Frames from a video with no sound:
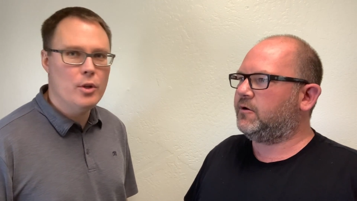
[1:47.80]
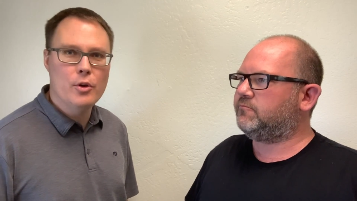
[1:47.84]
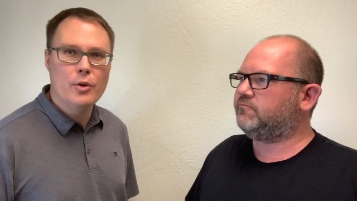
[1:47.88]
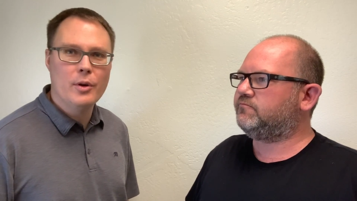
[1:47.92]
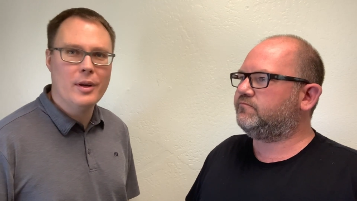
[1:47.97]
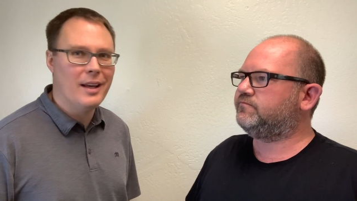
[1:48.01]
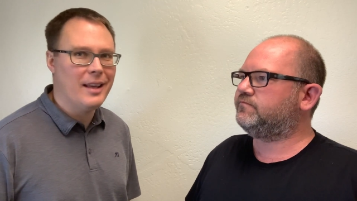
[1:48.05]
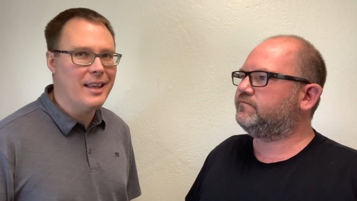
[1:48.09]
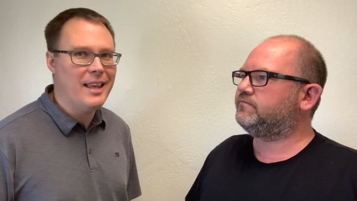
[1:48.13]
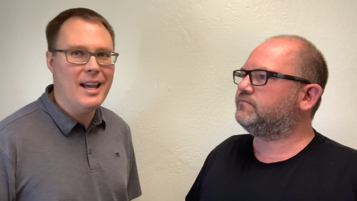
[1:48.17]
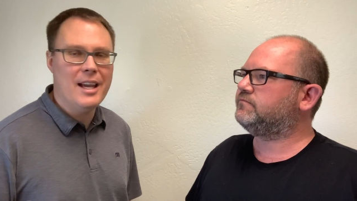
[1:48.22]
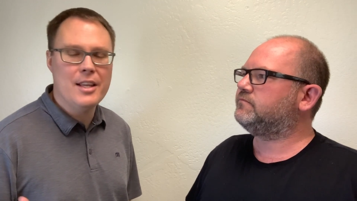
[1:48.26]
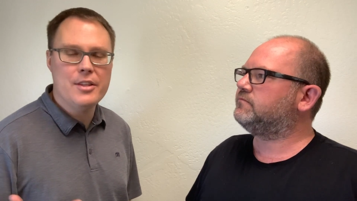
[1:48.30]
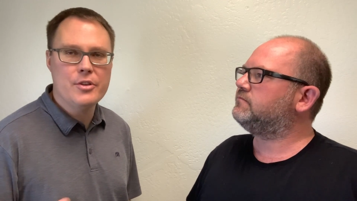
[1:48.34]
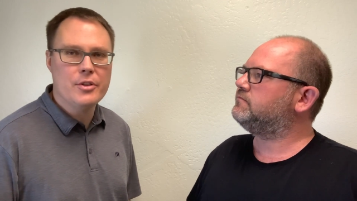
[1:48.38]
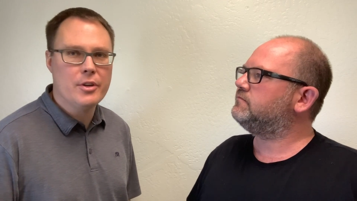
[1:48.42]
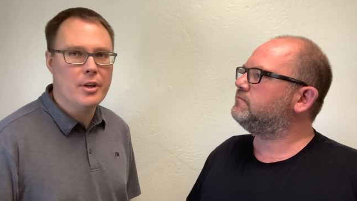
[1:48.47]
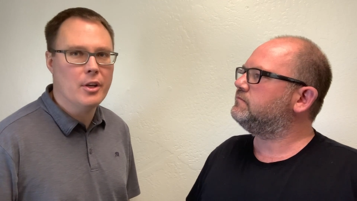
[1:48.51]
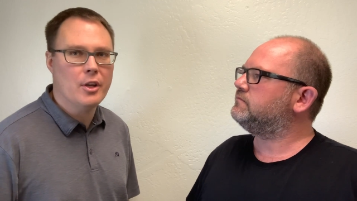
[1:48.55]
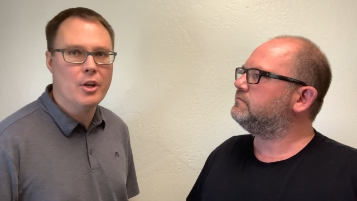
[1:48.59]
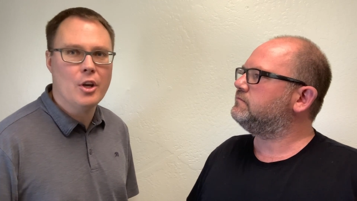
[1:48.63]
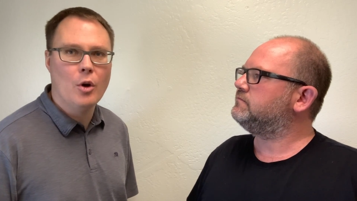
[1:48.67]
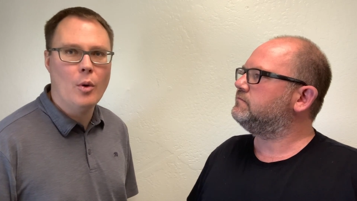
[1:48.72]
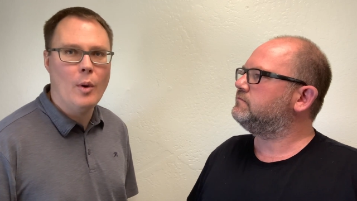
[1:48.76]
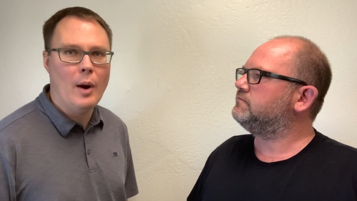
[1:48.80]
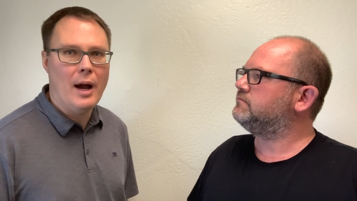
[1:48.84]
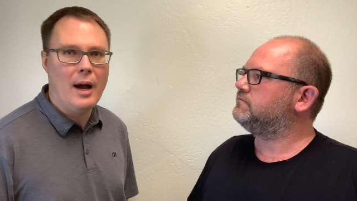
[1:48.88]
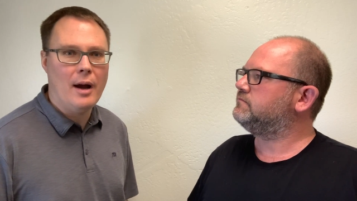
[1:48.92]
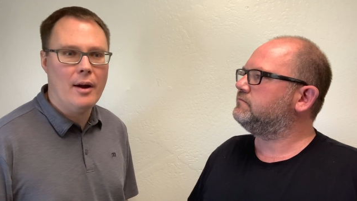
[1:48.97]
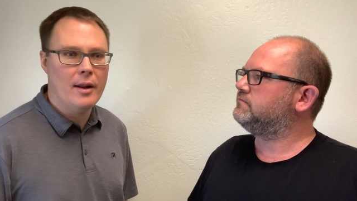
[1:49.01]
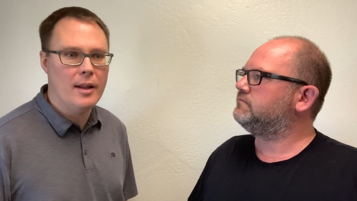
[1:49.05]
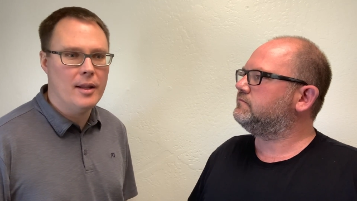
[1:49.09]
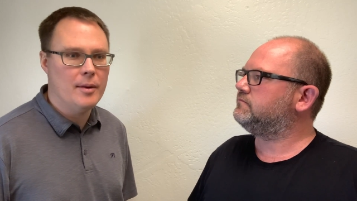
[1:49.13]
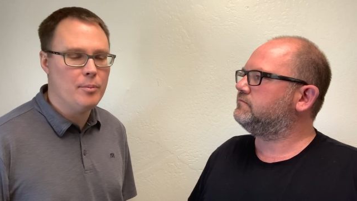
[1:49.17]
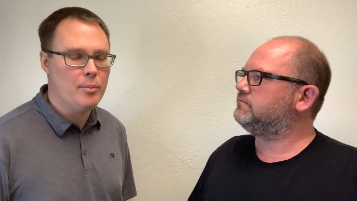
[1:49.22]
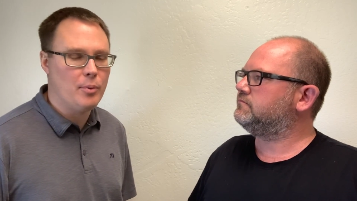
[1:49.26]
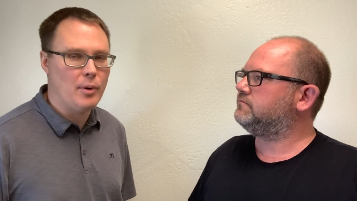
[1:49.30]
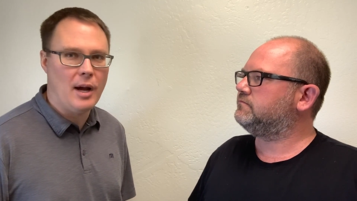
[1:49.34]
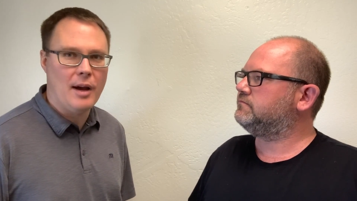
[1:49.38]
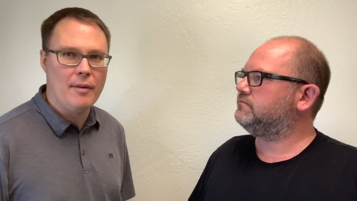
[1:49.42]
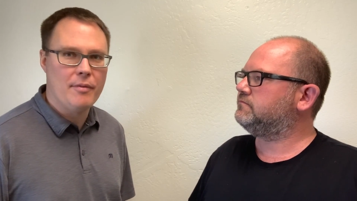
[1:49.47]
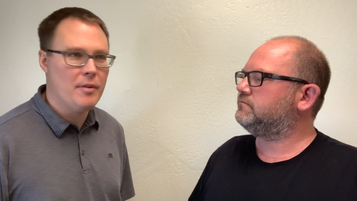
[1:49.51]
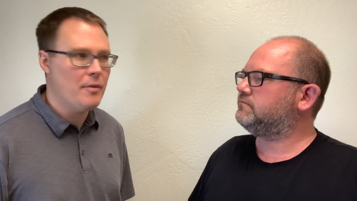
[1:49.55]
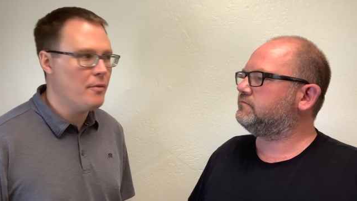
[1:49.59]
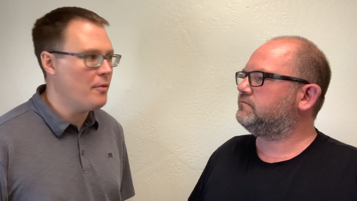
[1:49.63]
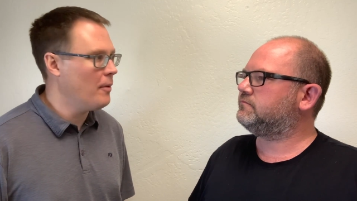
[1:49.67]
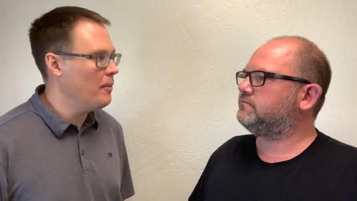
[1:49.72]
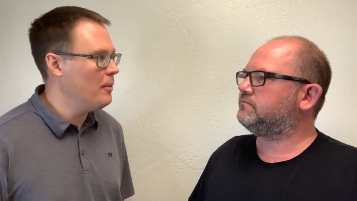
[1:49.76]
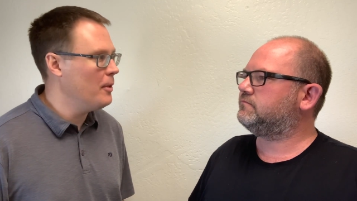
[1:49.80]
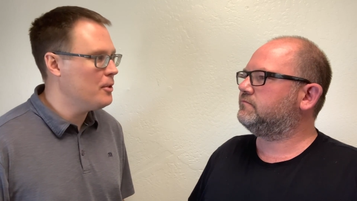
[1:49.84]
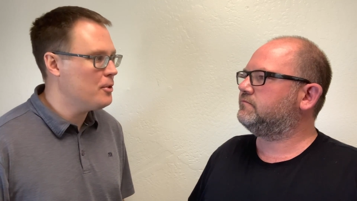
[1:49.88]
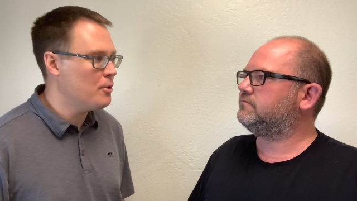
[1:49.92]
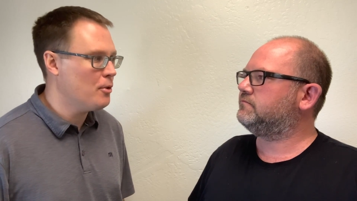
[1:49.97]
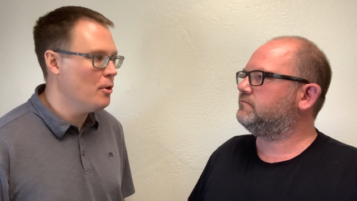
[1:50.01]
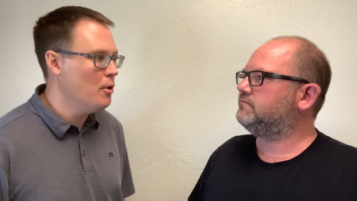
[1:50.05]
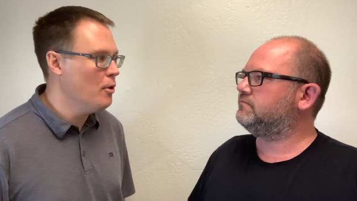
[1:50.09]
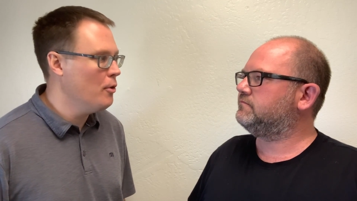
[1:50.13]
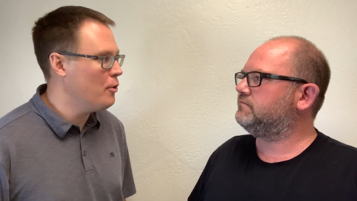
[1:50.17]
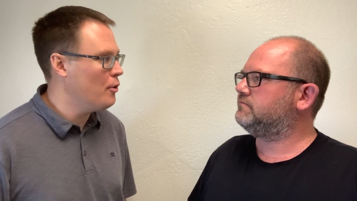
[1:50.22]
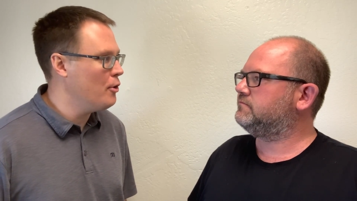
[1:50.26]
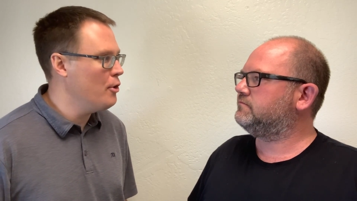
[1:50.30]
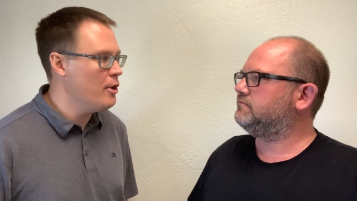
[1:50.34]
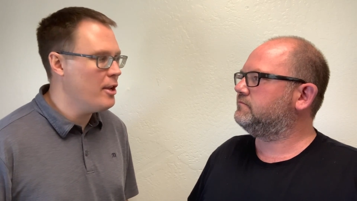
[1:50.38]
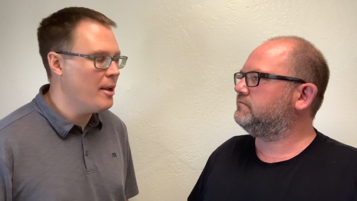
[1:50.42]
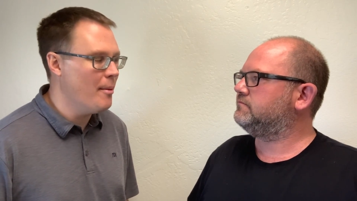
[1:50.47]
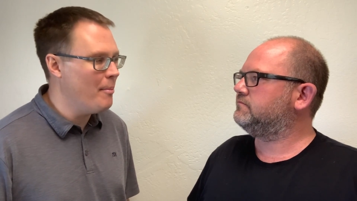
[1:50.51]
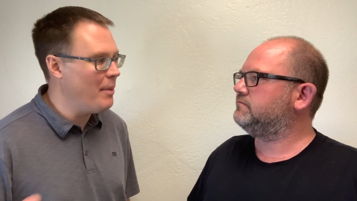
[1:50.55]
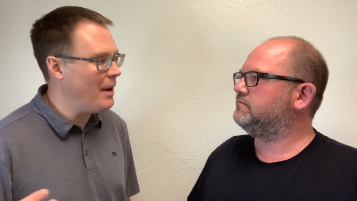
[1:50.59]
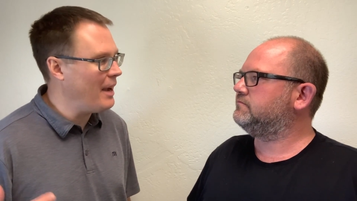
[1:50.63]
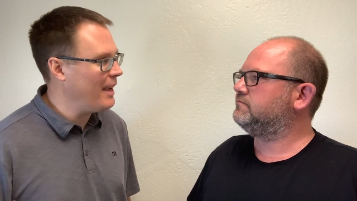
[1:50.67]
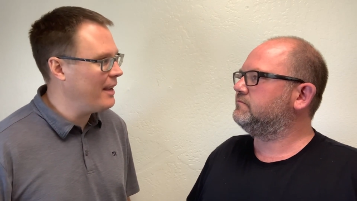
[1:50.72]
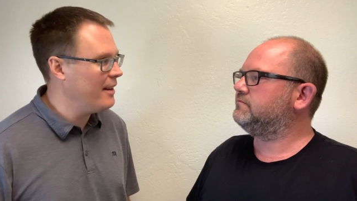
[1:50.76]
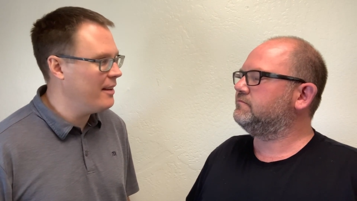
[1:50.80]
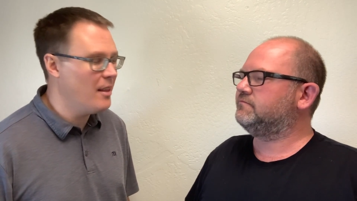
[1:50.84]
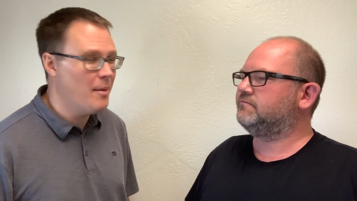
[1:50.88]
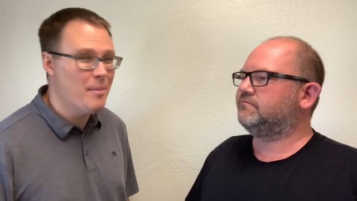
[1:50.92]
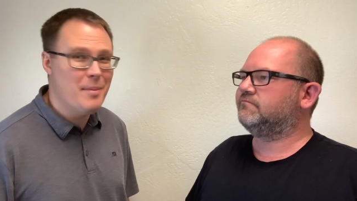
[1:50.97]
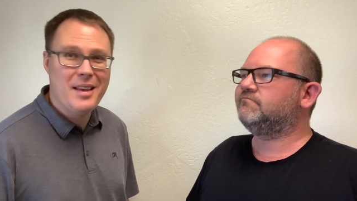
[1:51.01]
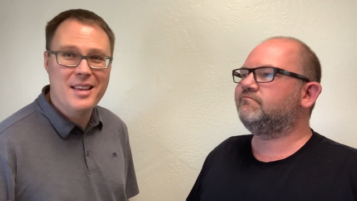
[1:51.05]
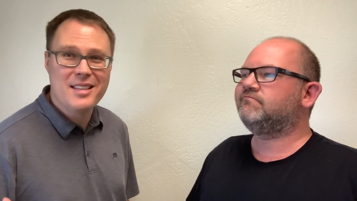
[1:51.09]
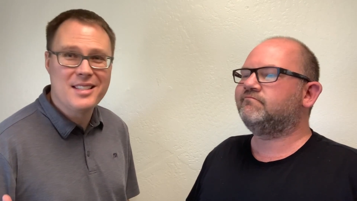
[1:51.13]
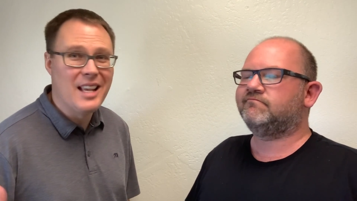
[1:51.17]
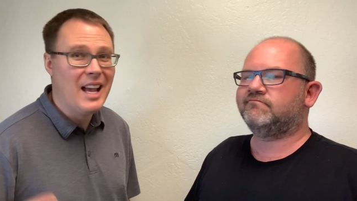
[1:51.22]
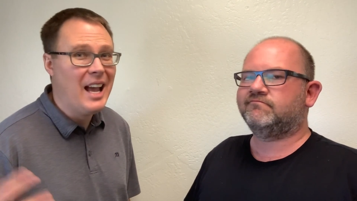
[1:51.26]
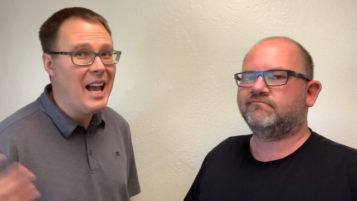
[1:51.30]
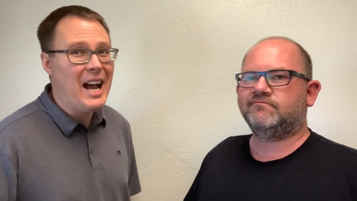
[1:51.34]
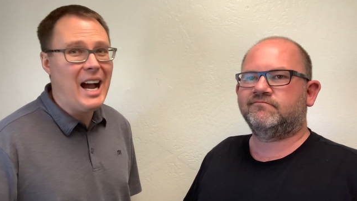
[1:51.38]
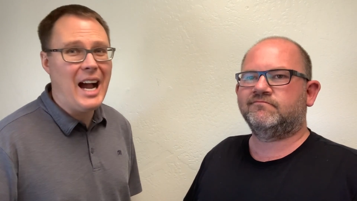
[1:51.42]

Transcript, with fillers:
Speaker 1: yeah. you, again, you can go out and profit from the truth or you can buy into the myth.